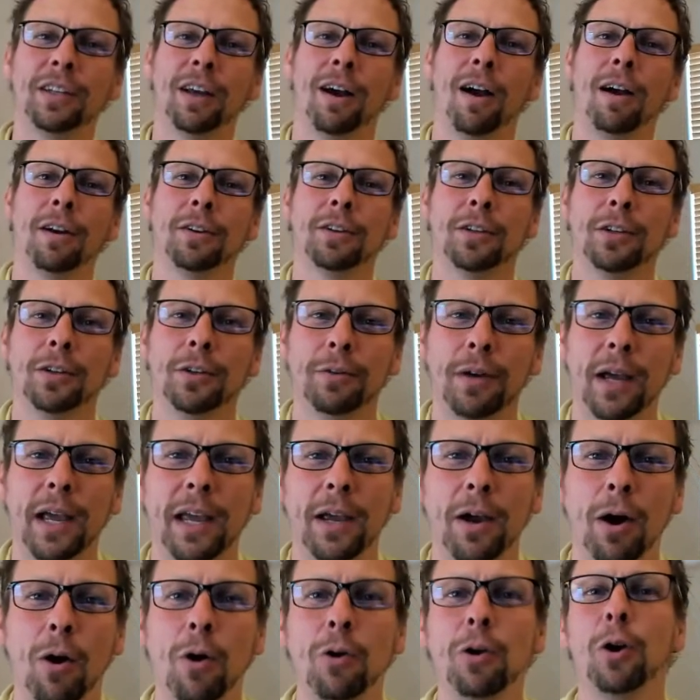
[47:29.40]
talk to
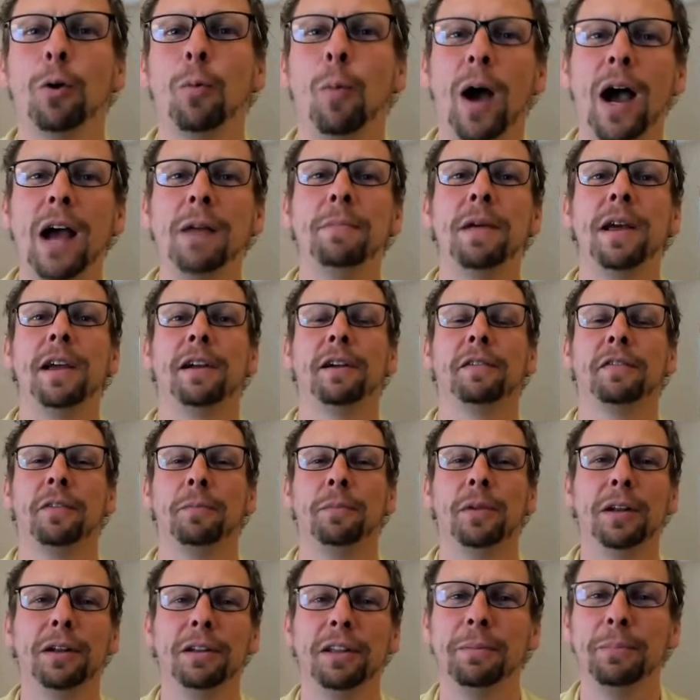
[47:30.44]
a owner winemaker
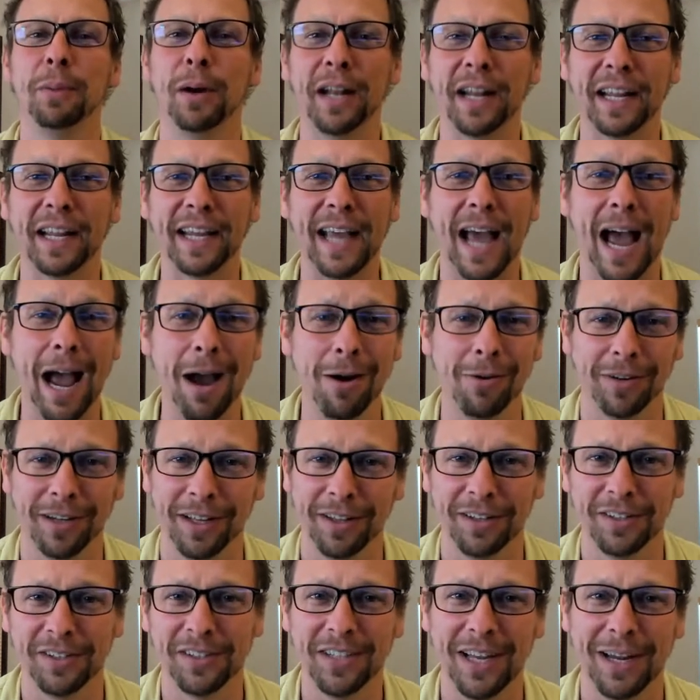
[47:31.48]
from Italy, but a count at
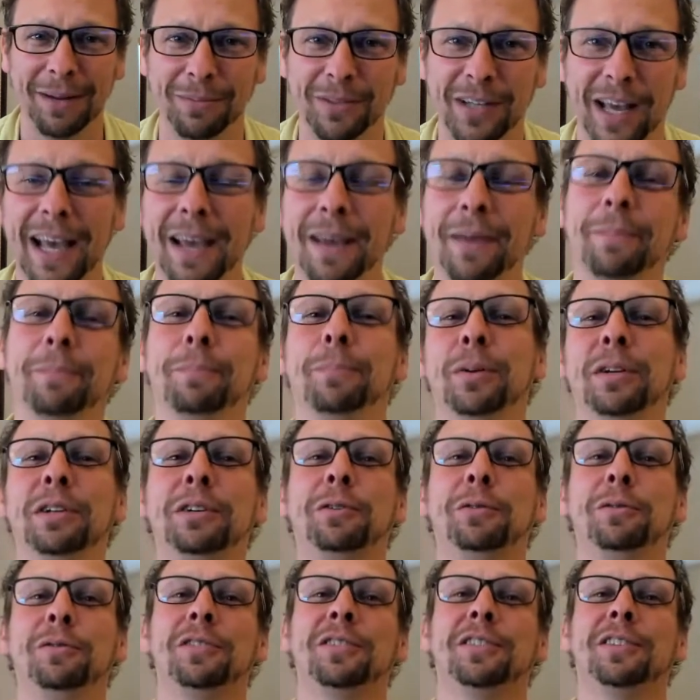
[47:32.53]
the same time. Pretty
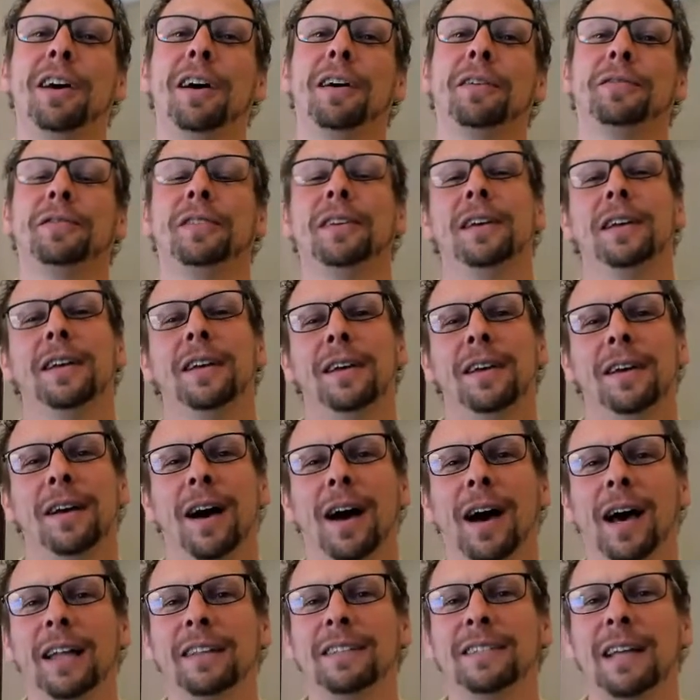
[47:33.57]
cool stuff.
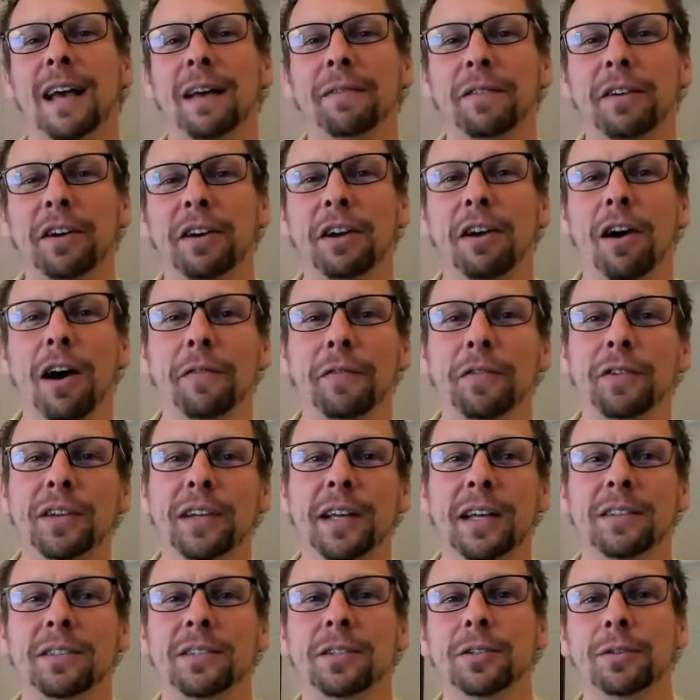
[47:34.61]
It's not very often you
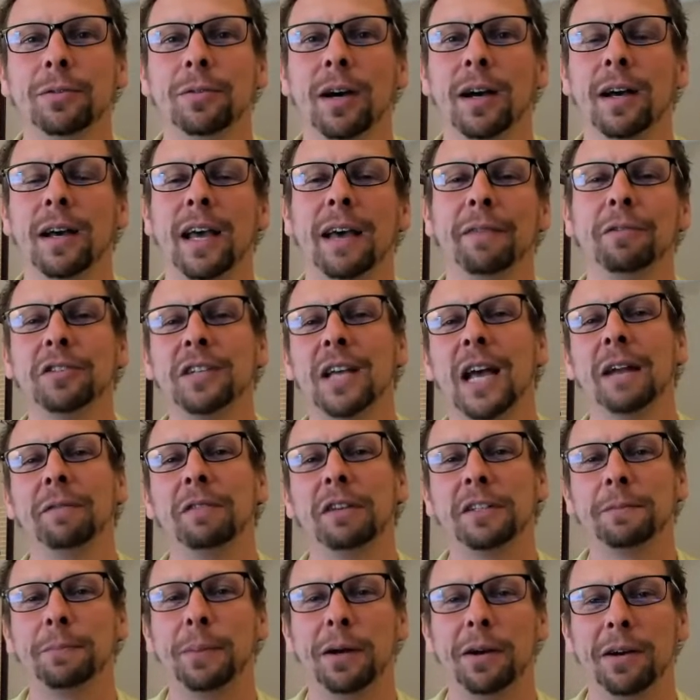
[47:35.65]
get to have those kind of
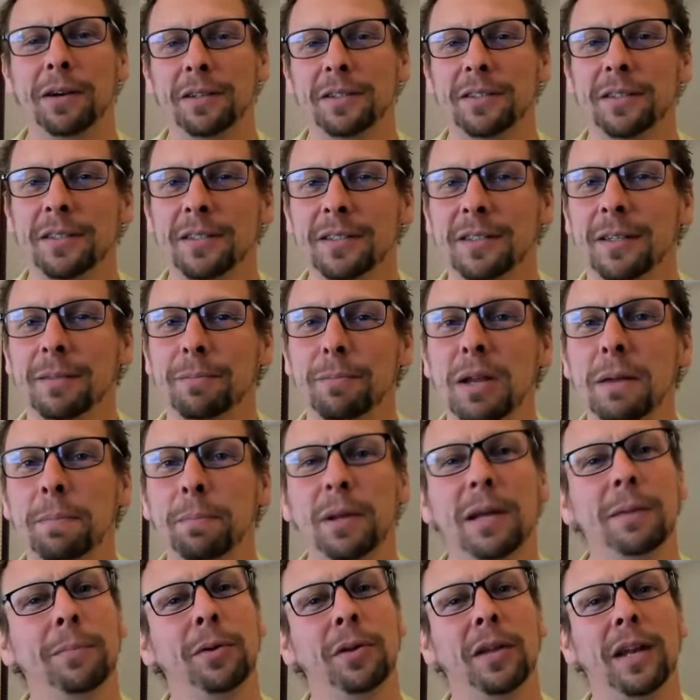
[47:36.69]
experiences and meet
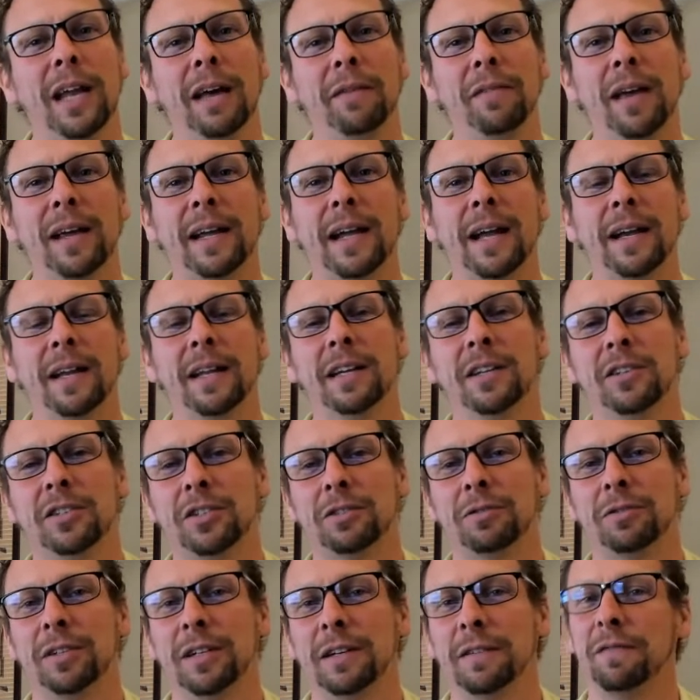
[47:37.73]
people that have that kind of
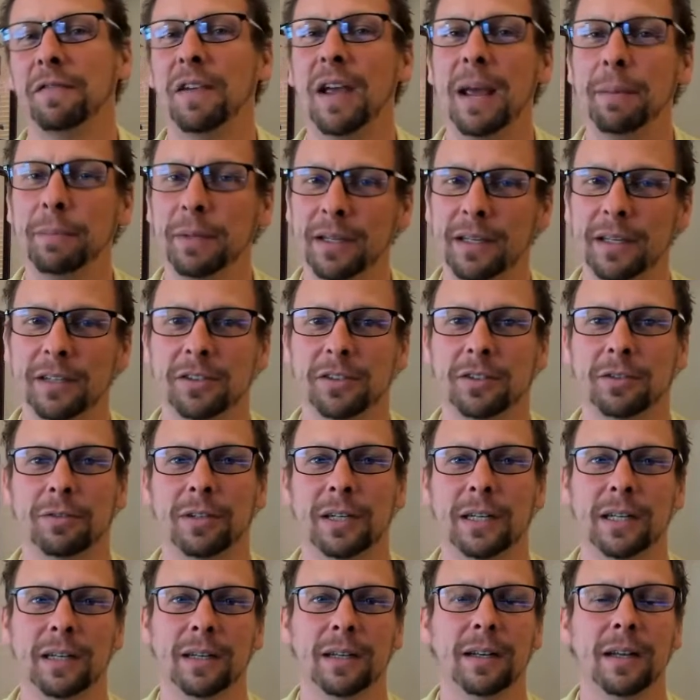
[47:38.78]
history and family
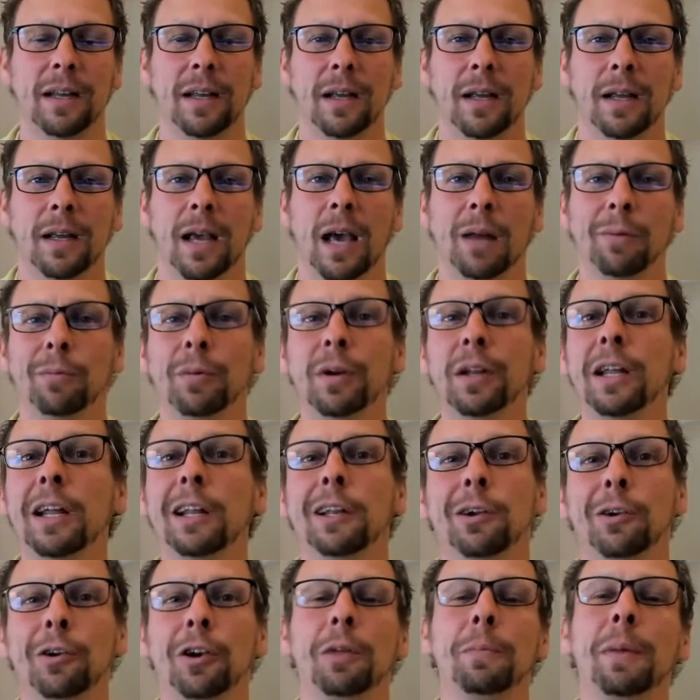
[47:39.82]
history and really
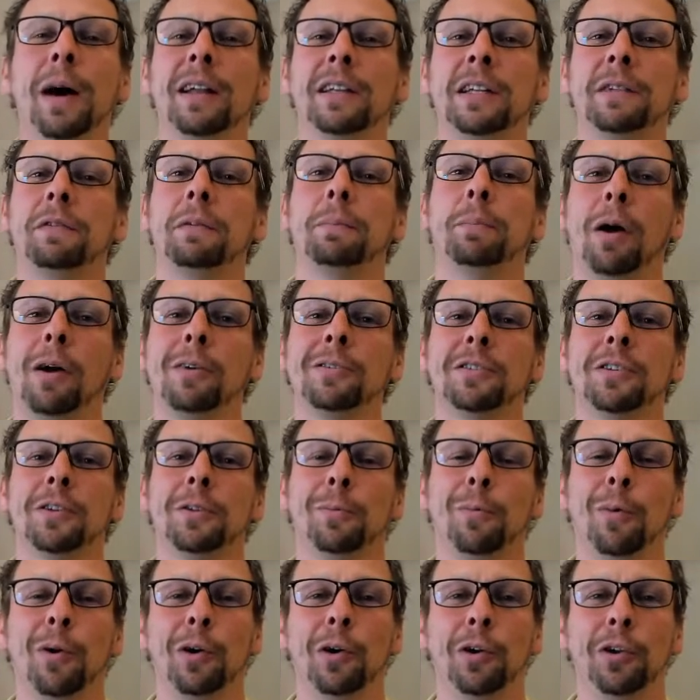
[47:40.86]
learn about different parts of
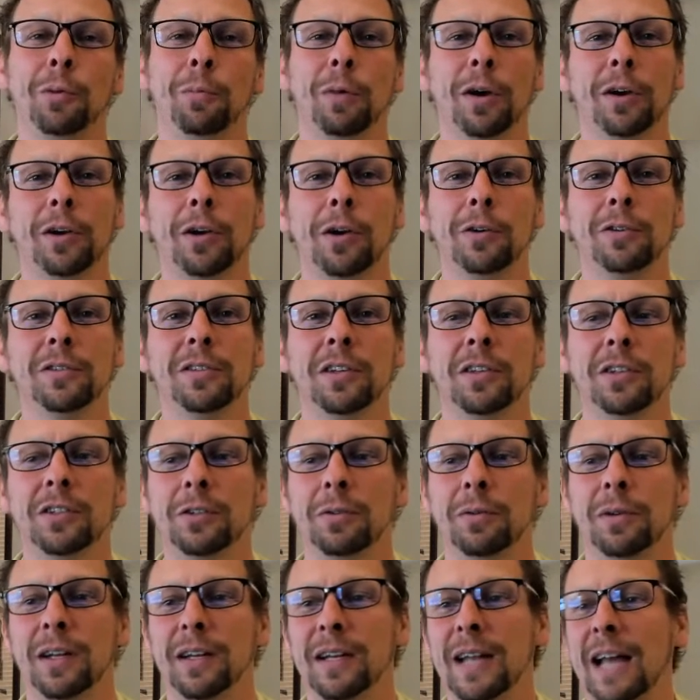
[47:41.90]
the world and what goes
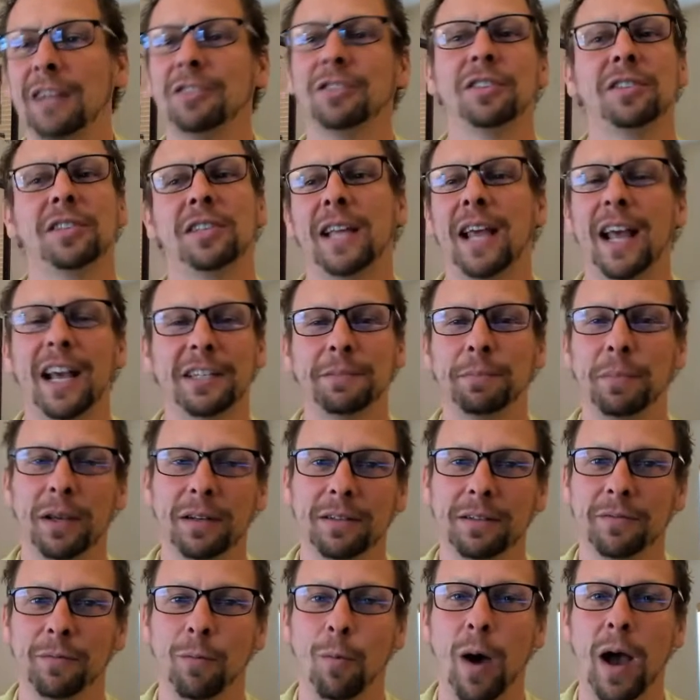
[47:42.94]
into it, and not just the
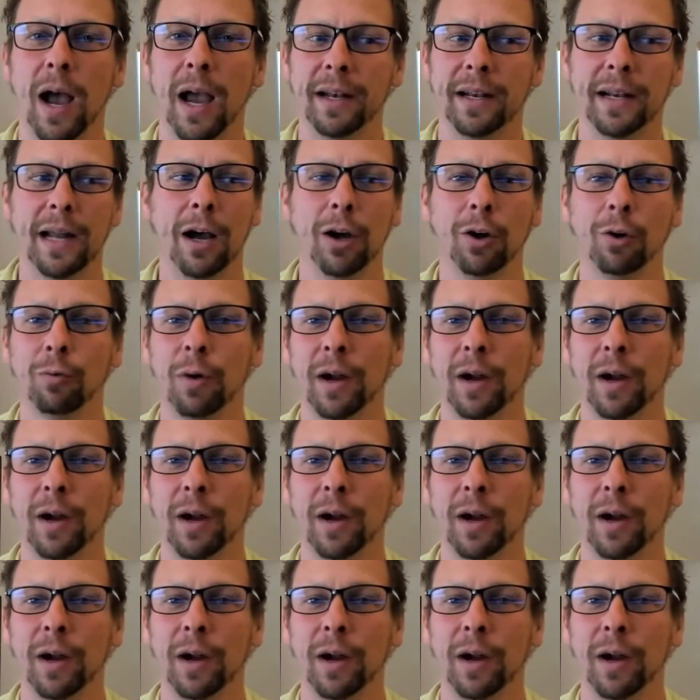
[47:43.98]
aspect of wine and how